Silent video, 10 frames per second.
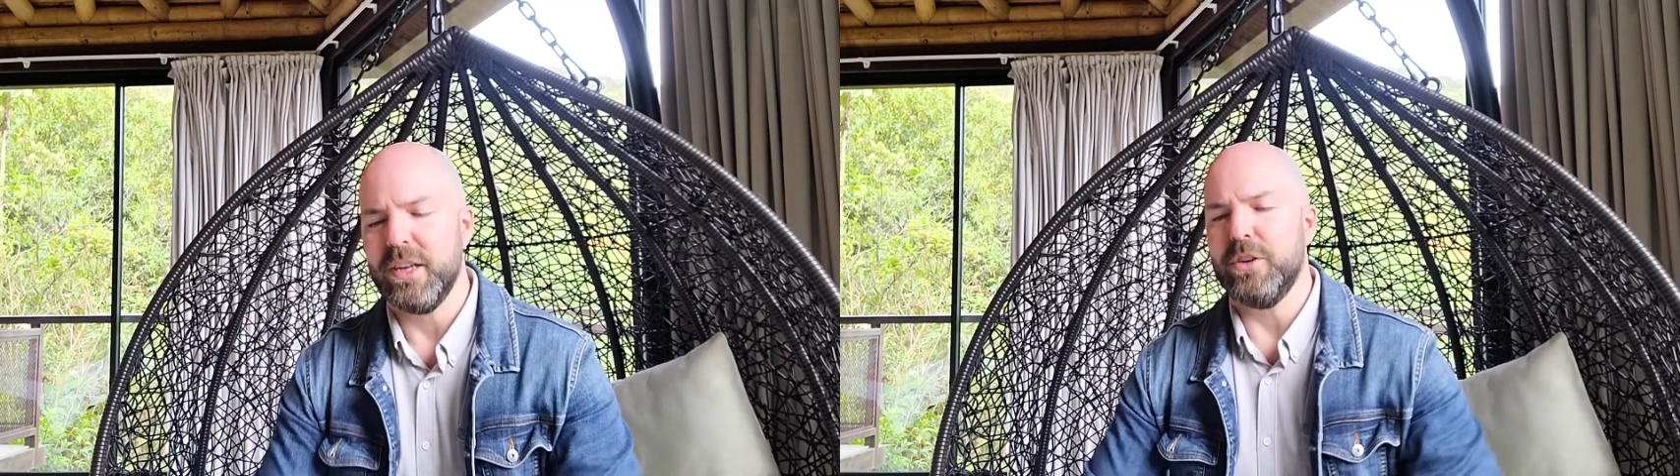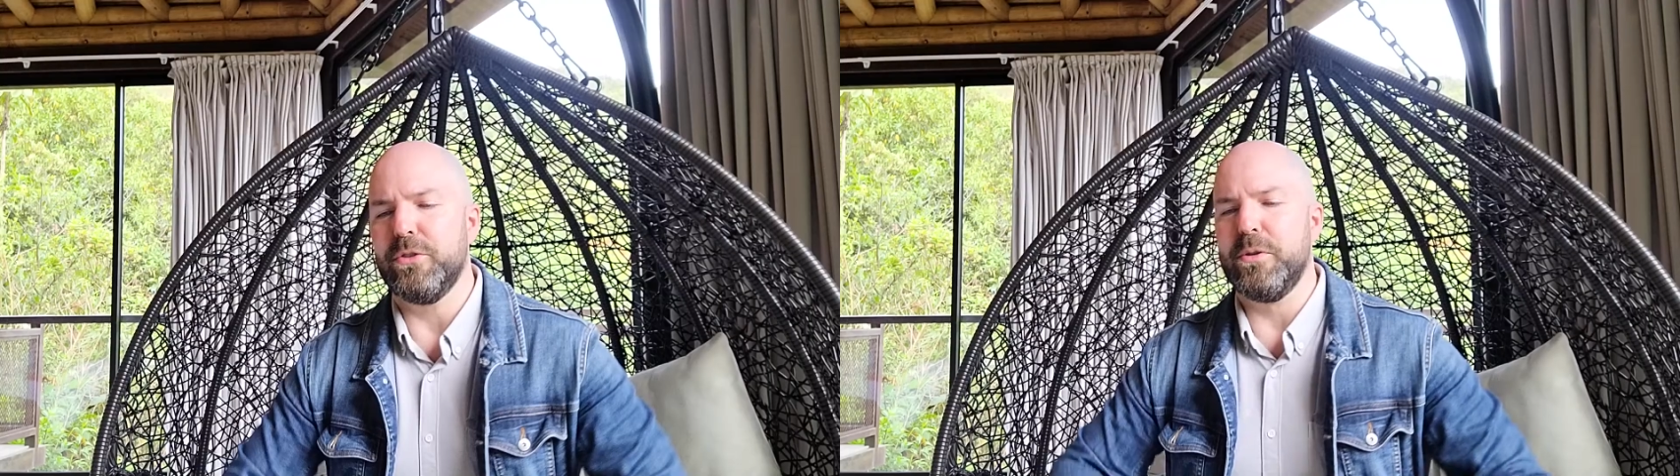
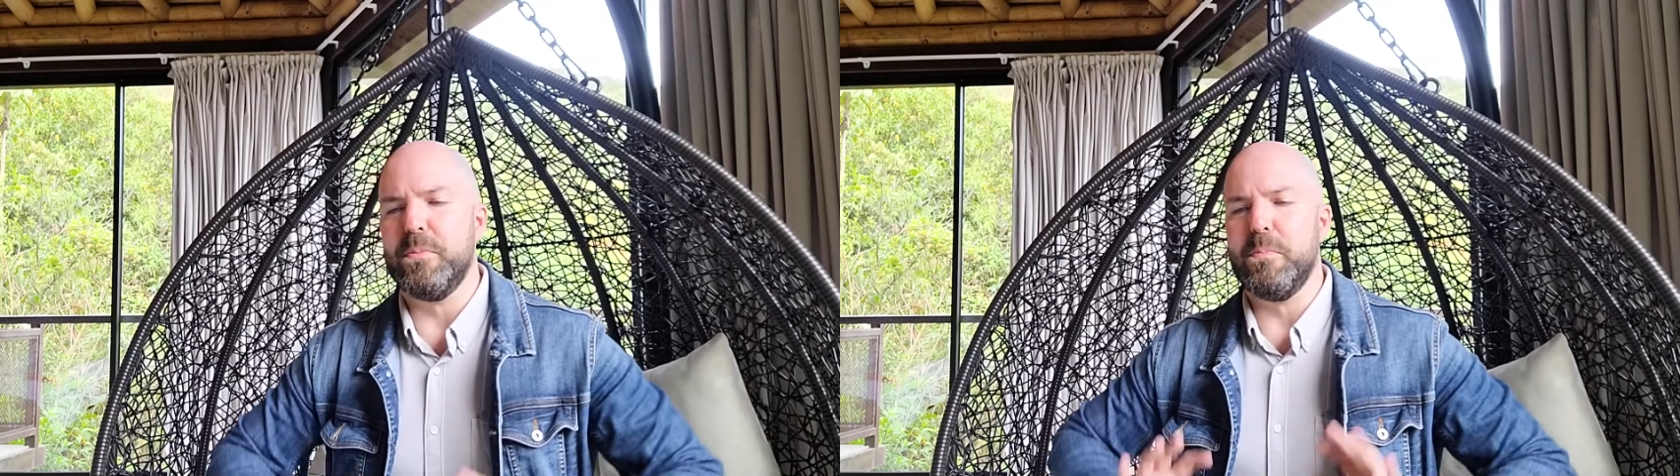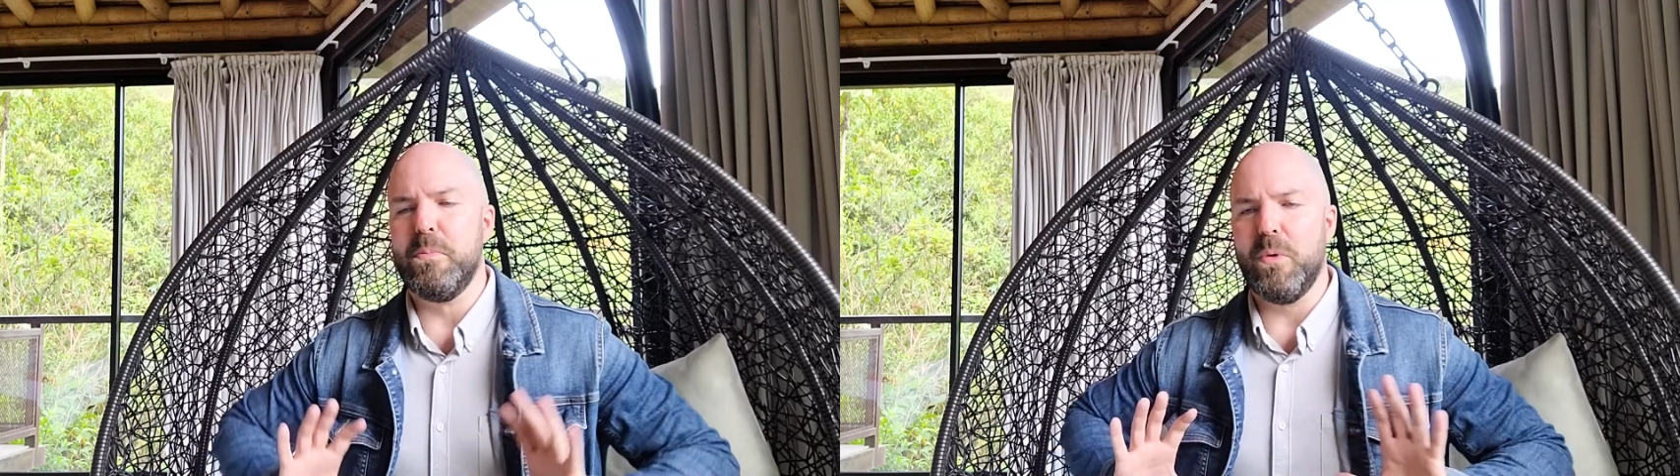So the
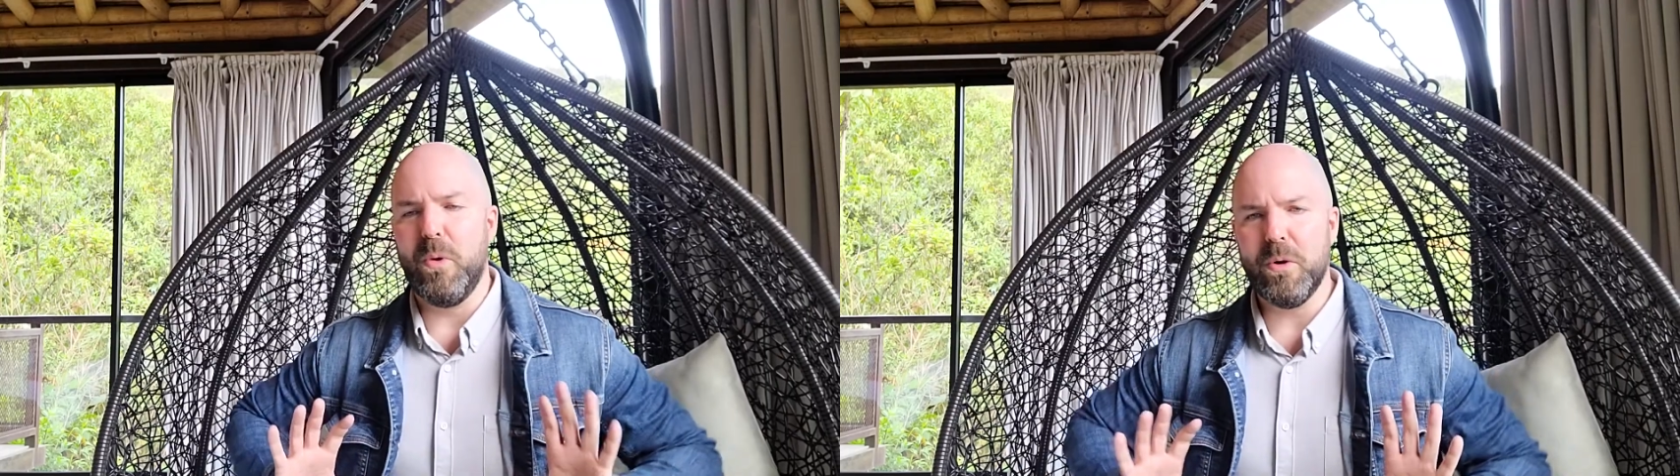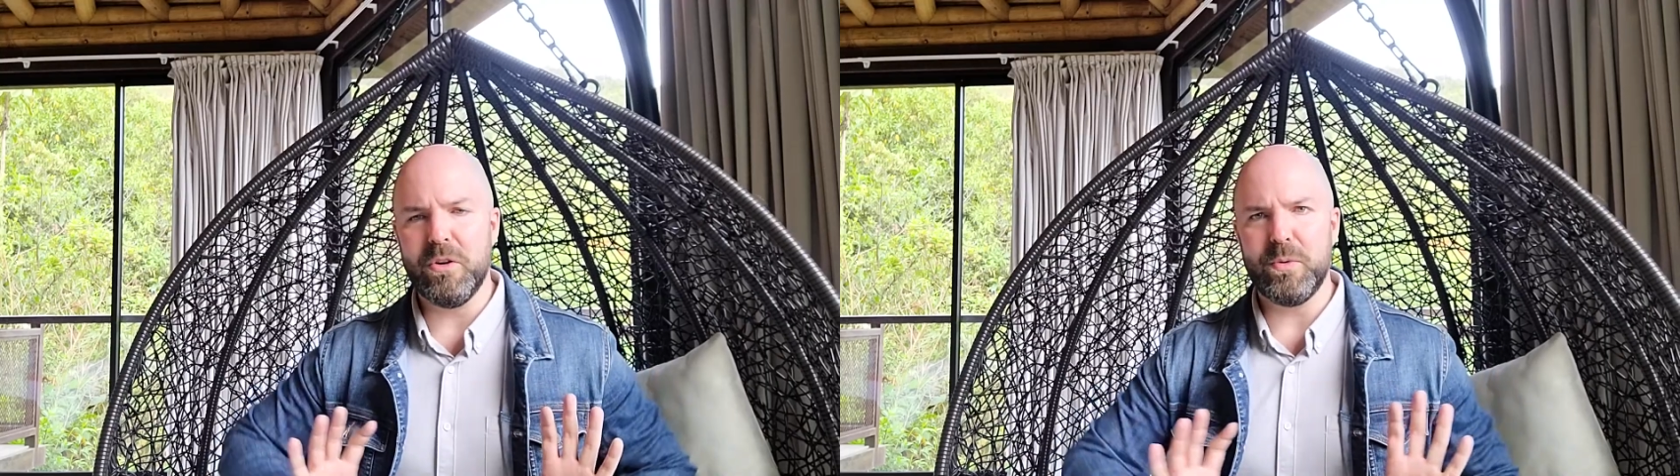
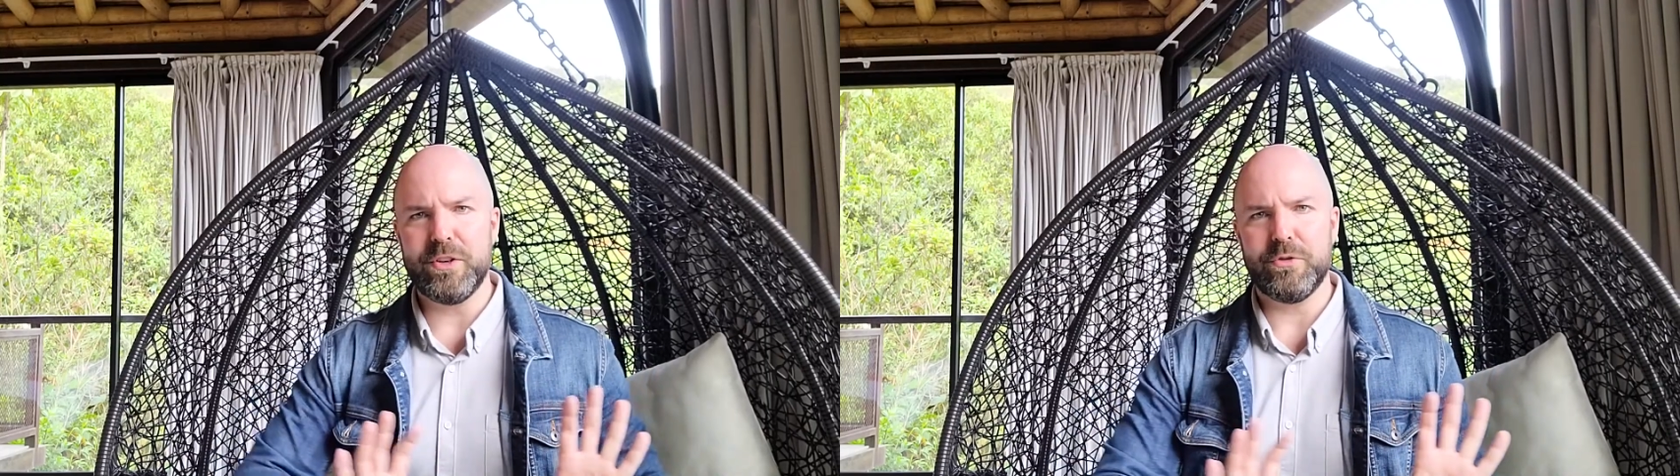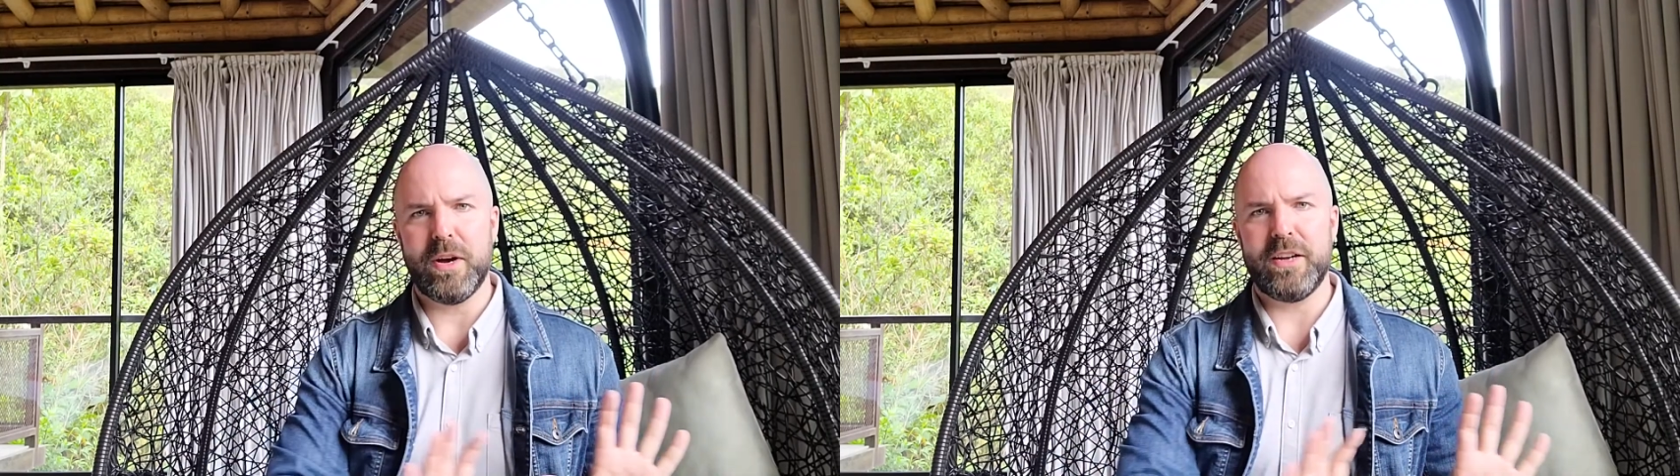more we
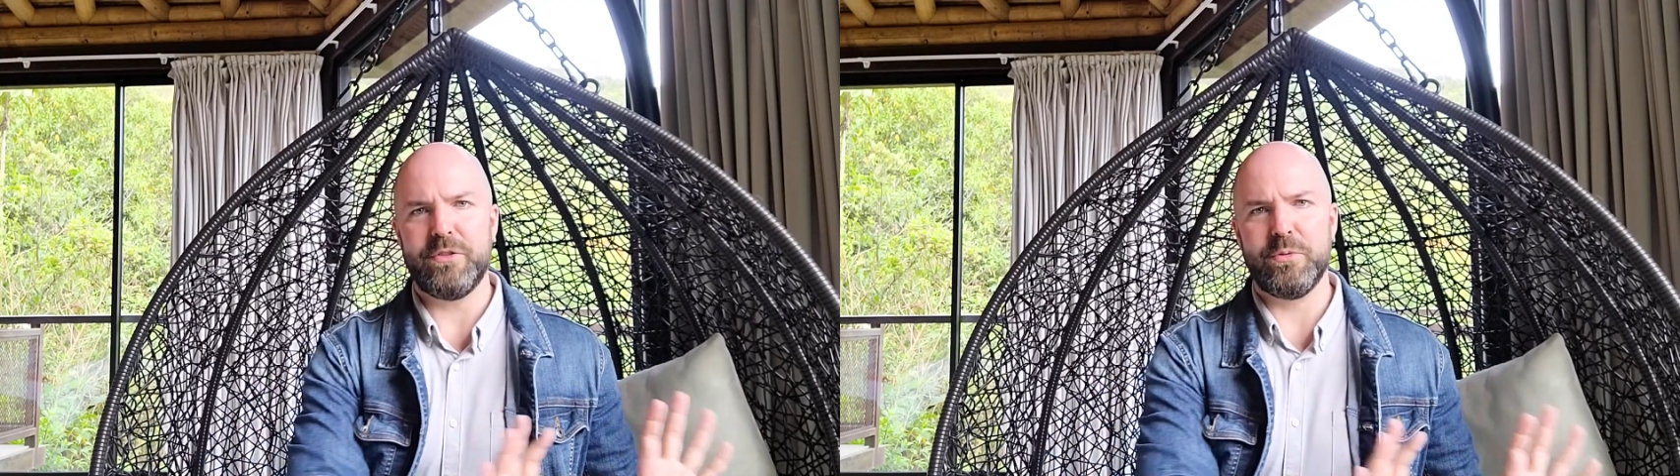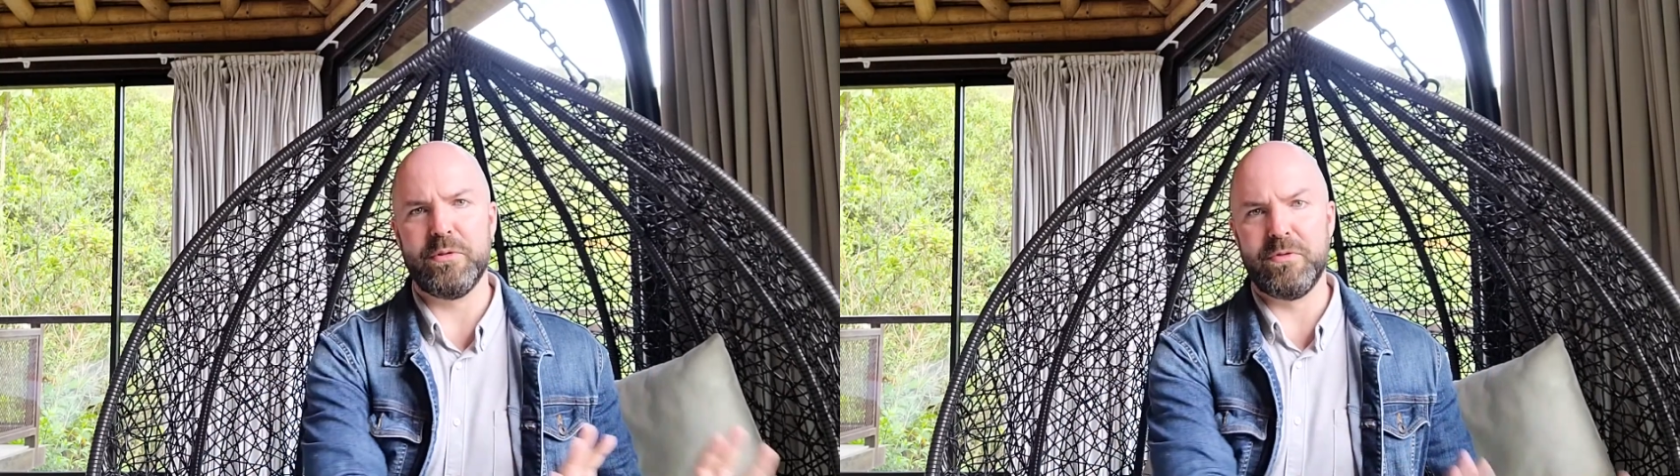try
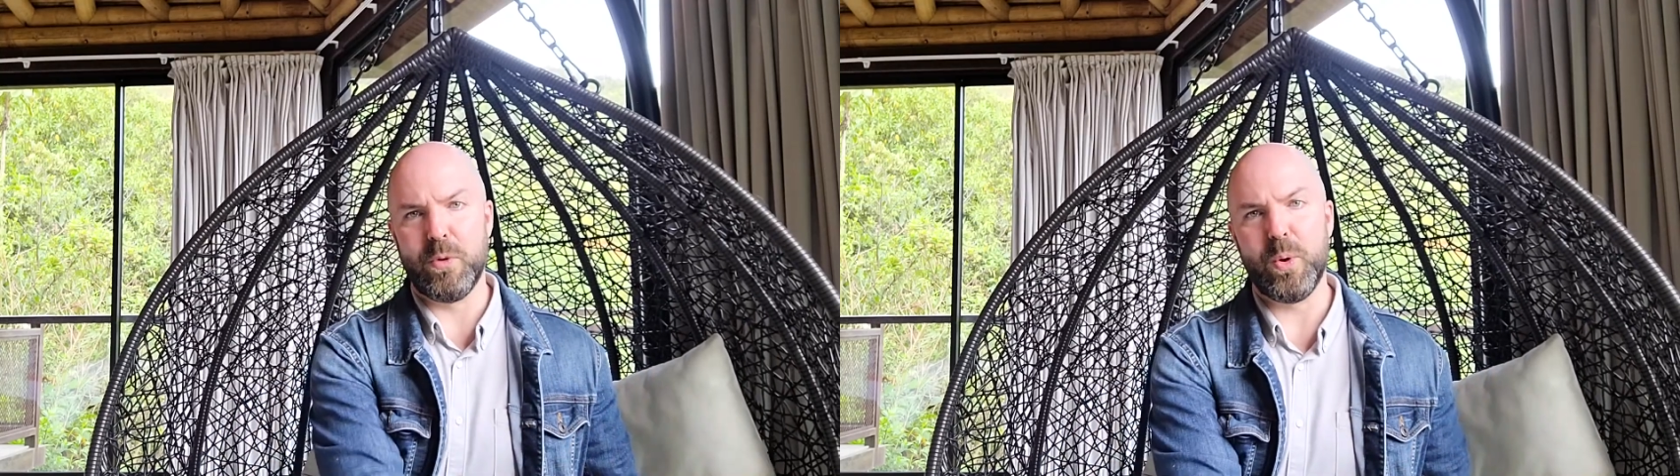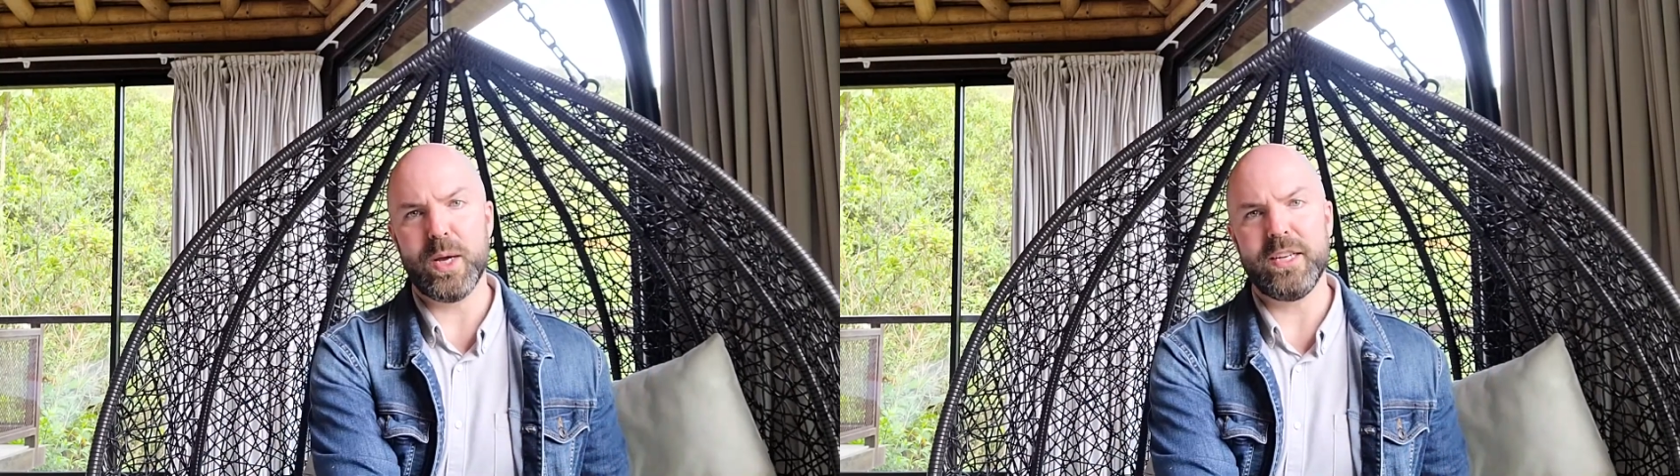to
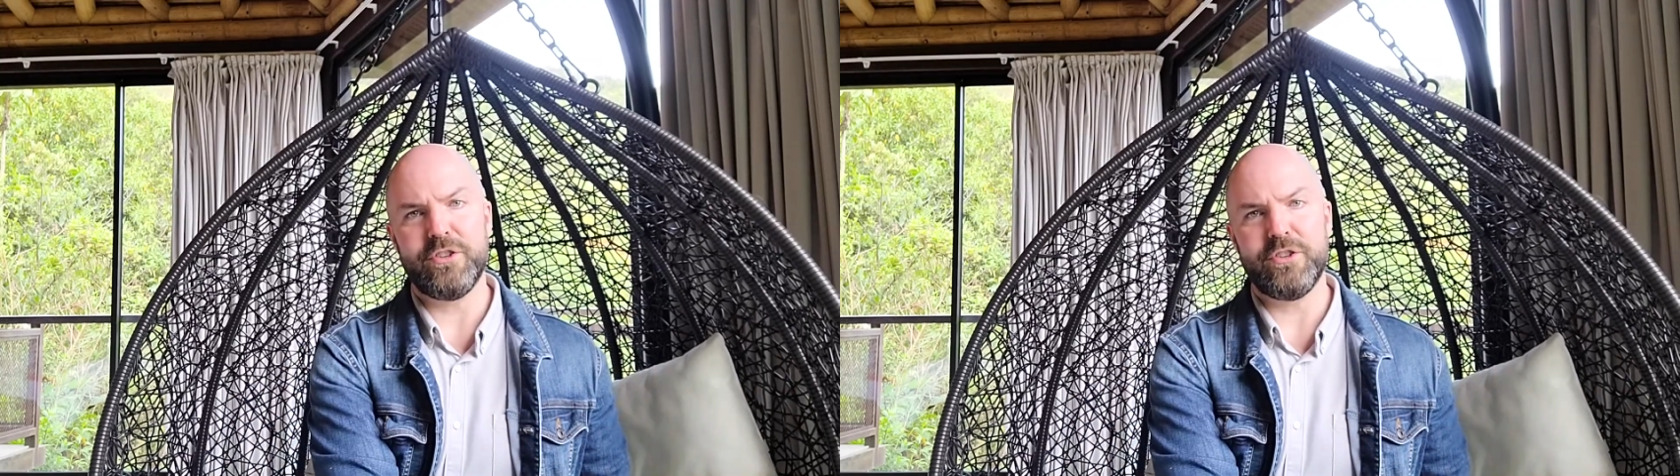avoid